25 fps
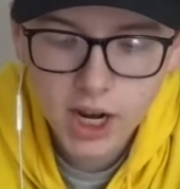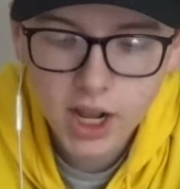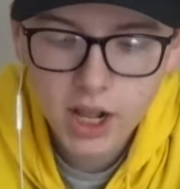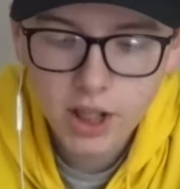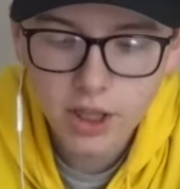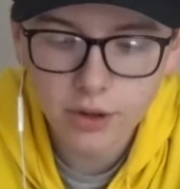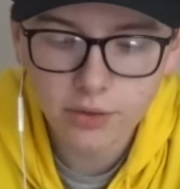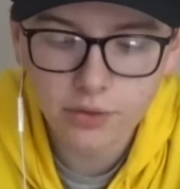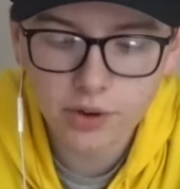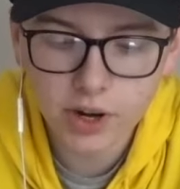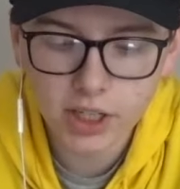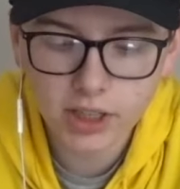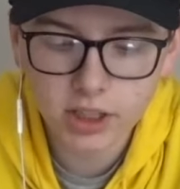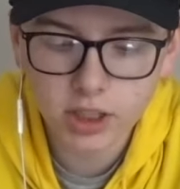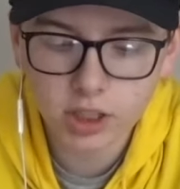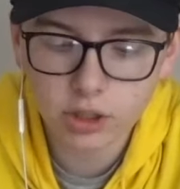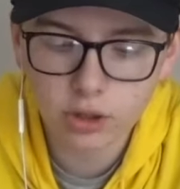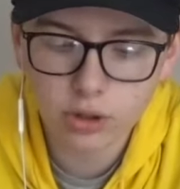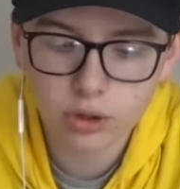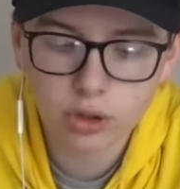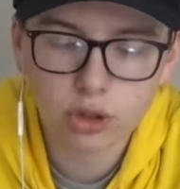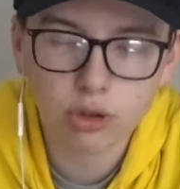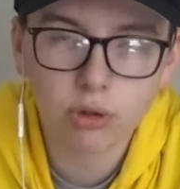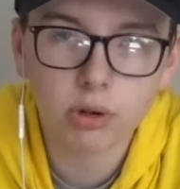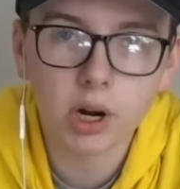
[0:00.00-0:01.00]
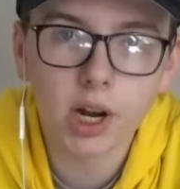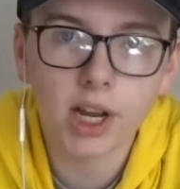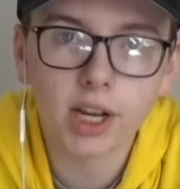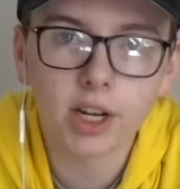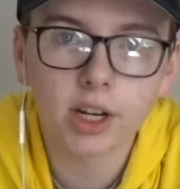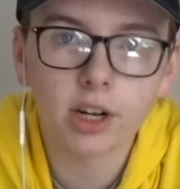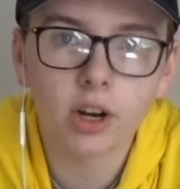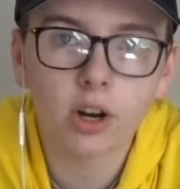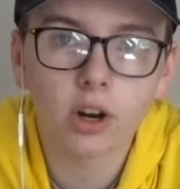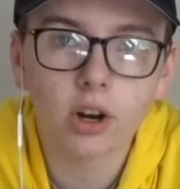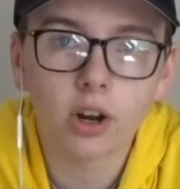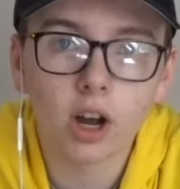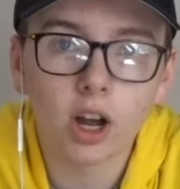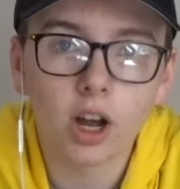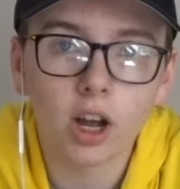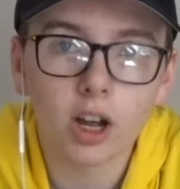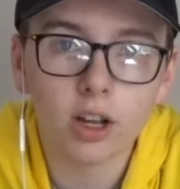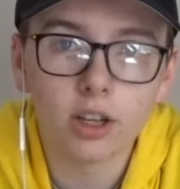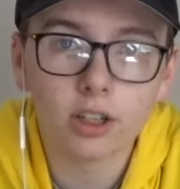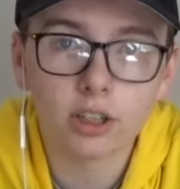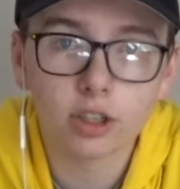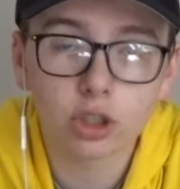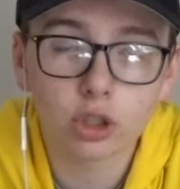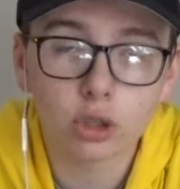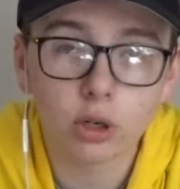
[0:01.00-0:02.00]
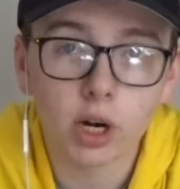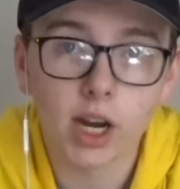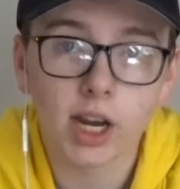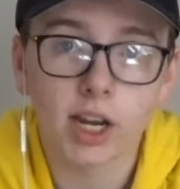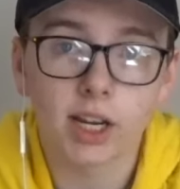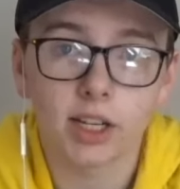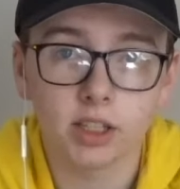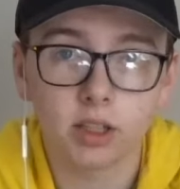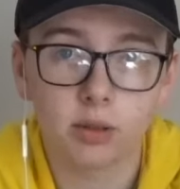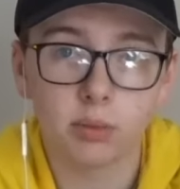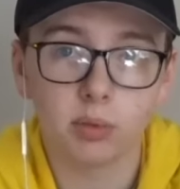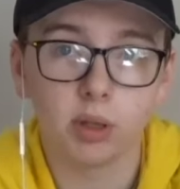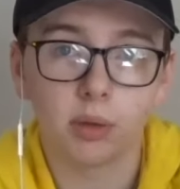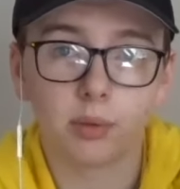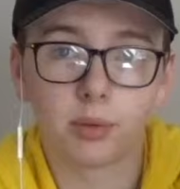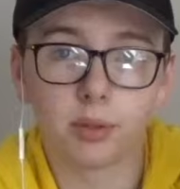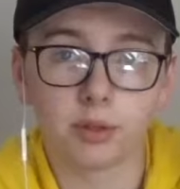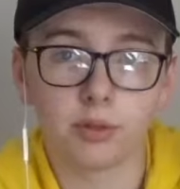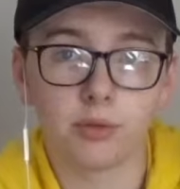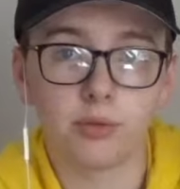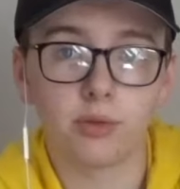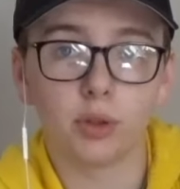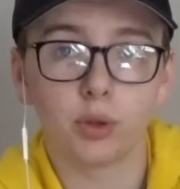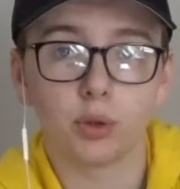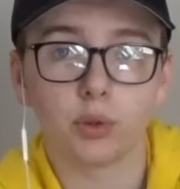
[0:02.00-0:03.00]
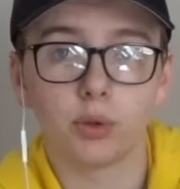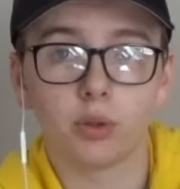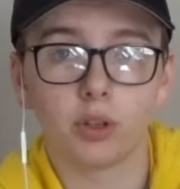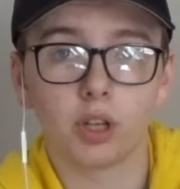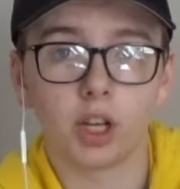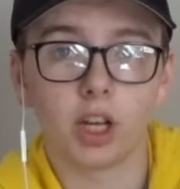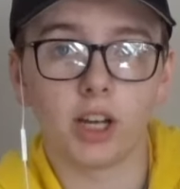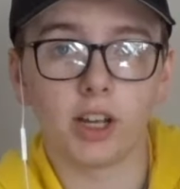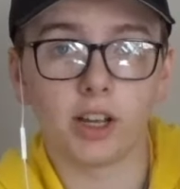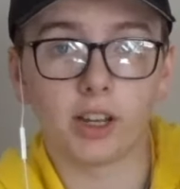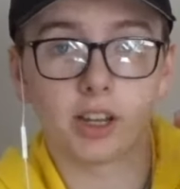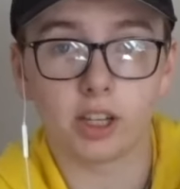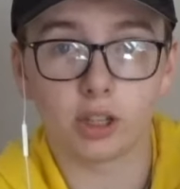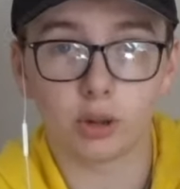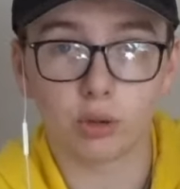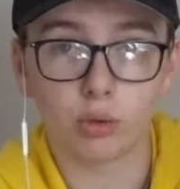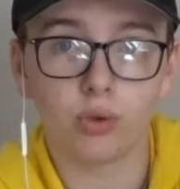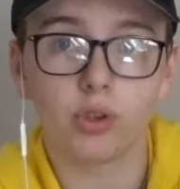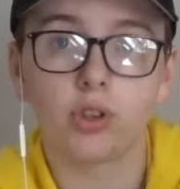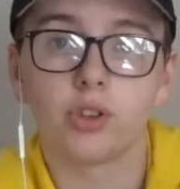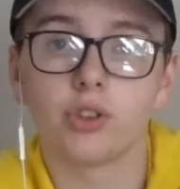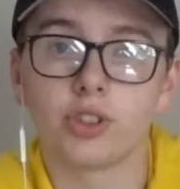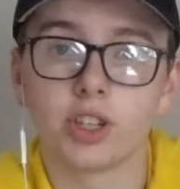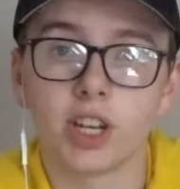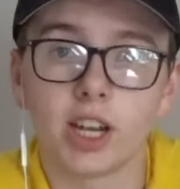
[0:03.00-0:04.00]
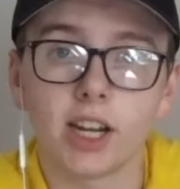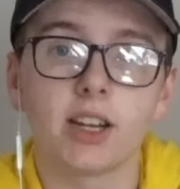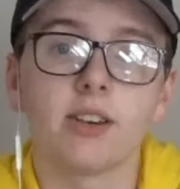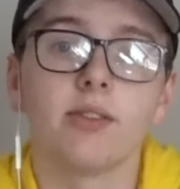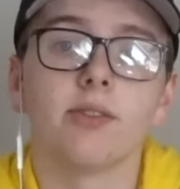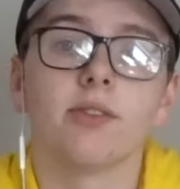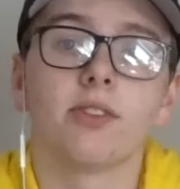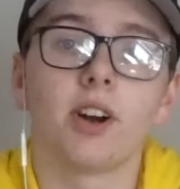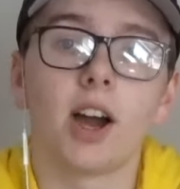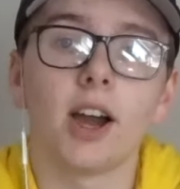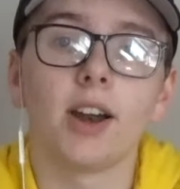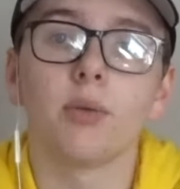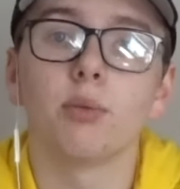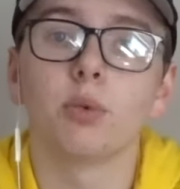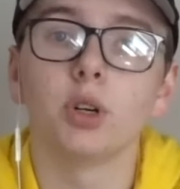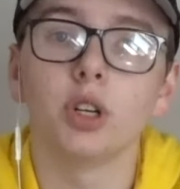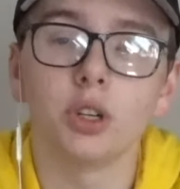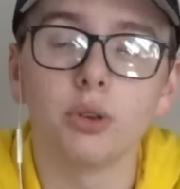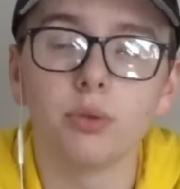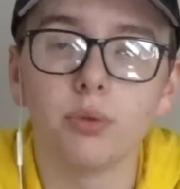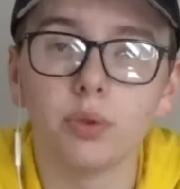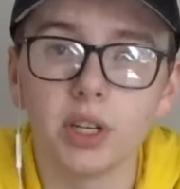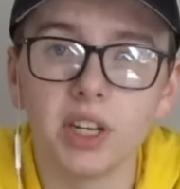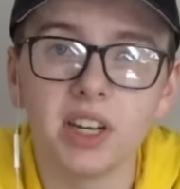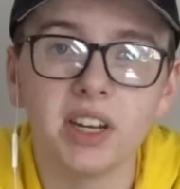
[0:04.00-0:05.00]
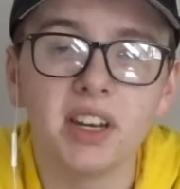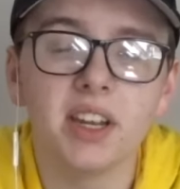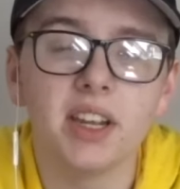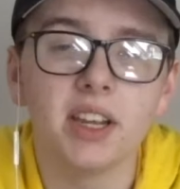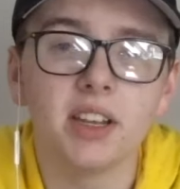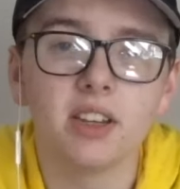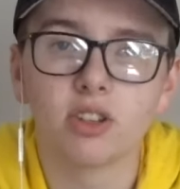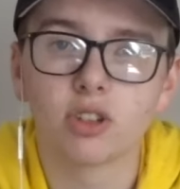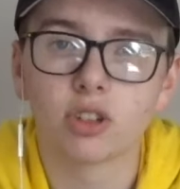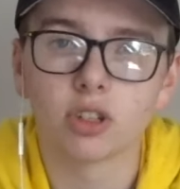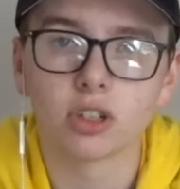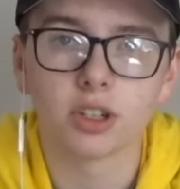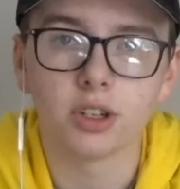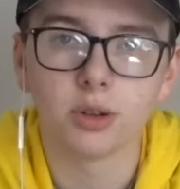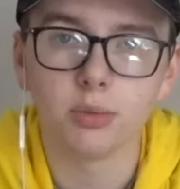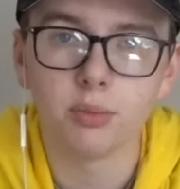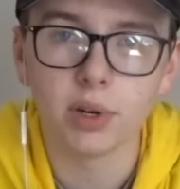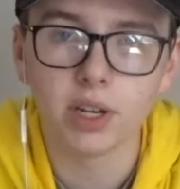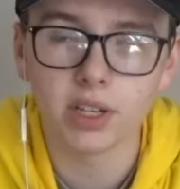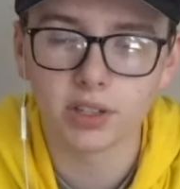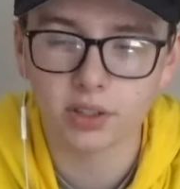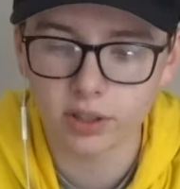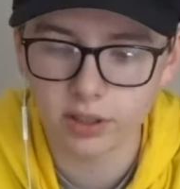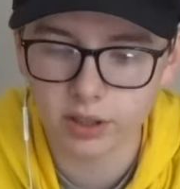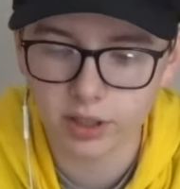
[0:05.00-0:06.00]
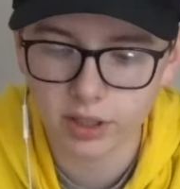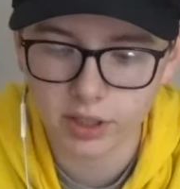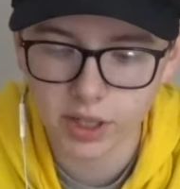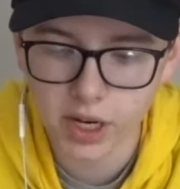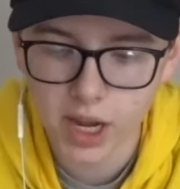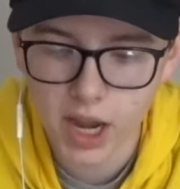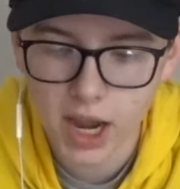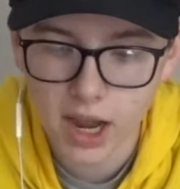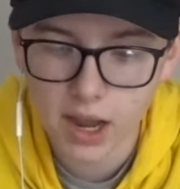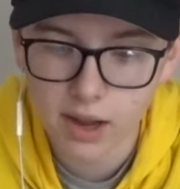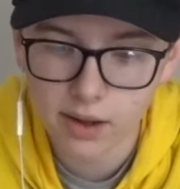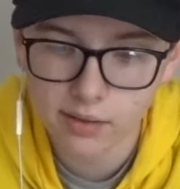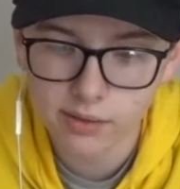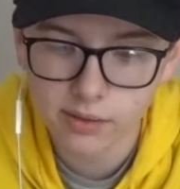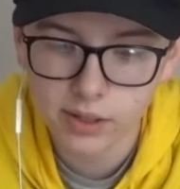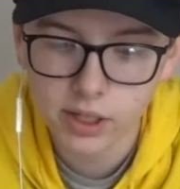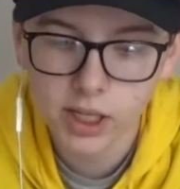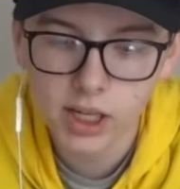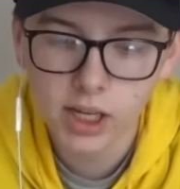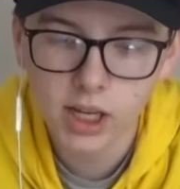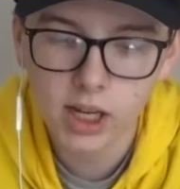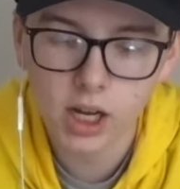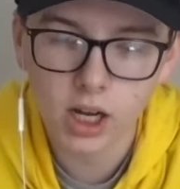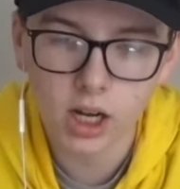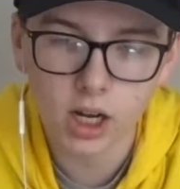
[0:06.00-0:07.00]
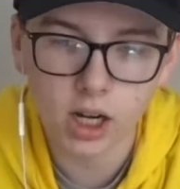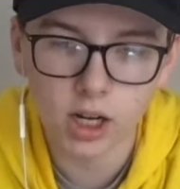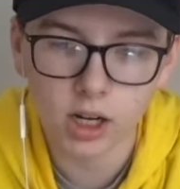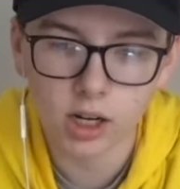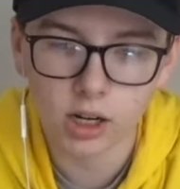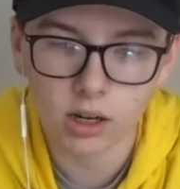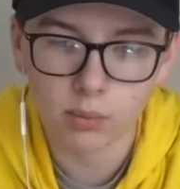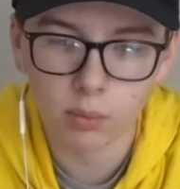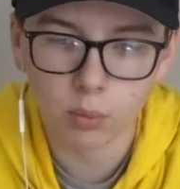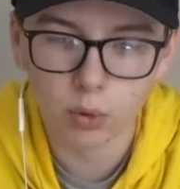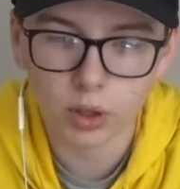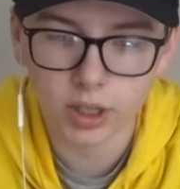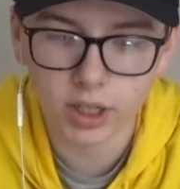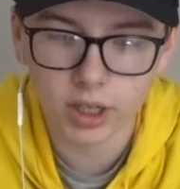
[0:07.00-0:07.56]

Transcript: The fact that you're scrying to be able to get through your deck and find what you need is just an amazing thing to have when